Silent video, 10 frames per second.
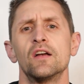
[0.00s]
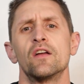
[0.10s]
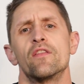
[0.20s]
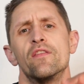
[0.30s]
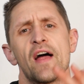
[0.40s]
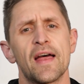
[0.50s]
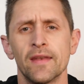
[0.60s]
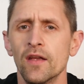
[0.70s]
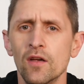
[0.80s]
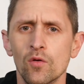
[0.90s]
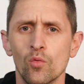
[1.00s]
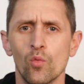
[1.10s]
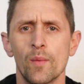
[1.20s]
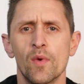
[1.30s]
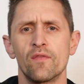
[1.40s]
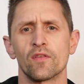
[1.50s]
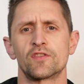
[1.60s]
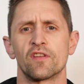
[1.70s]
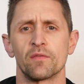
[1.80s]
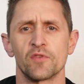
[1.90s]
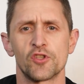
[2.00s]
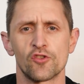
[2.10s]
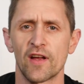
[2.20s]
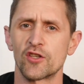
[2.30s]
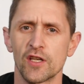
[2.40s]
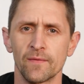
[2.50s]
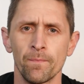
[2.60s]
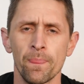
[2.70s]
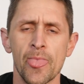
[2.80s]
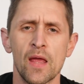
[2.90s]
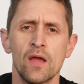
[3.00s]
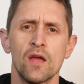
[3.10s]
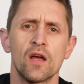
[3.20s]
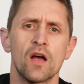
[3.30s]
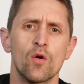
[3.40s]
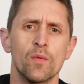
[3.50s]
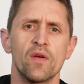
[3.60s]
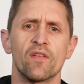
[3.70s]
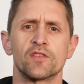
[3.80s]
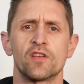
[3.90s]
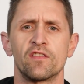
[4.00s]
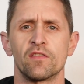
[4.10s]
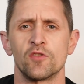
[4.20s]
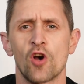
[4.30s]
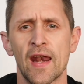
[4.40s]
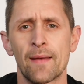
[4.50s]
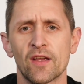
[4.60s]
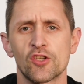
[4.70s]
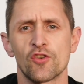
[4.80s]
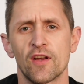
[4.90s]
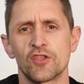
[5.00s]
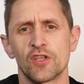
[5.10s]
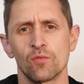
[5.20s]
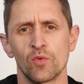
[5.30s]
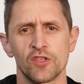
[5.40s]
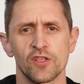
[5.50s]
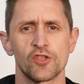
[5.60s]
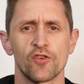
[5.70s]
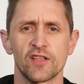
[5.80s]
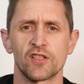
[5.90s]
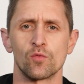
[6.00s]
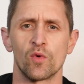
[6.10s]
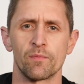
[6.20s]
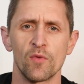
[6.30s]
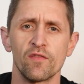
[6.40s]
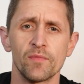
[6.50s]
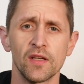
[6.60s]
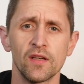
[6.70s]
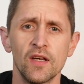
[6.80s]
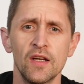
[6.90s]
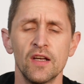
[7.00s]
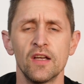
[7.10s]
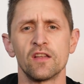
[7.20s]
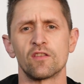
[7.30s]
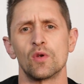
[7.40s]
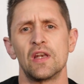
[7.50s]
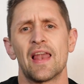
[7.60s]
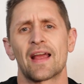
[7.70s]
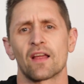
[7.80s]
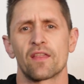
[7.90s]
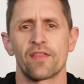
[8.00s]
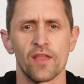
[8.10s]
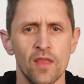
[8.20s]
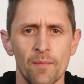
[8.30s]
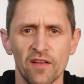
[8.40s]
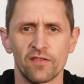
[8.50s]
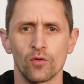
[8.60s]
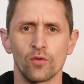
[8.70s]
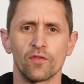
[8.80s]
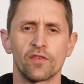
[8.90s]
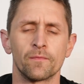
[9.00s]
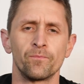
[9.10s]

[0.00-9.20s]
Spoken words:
Then we move on to some stretching. We move on to some dynamic stretching, which is stretching with movement. So we lengthen the muscles.